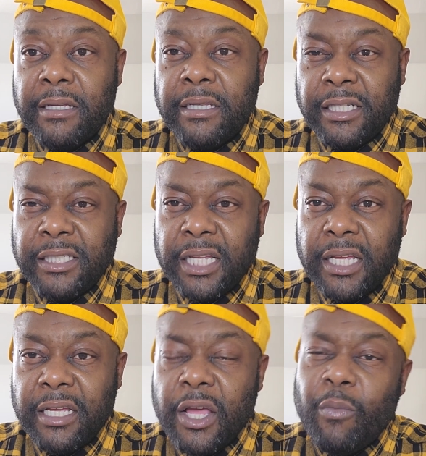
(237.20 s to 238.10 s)
You
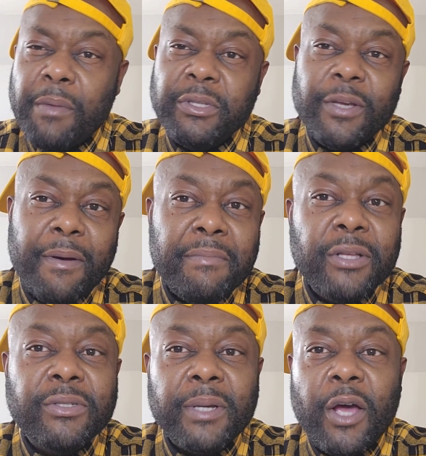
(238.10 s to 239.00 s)
understand? we be talking about
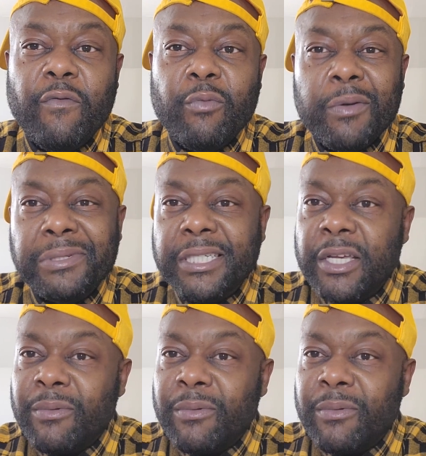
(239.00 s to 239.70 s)
mental health and we be saying,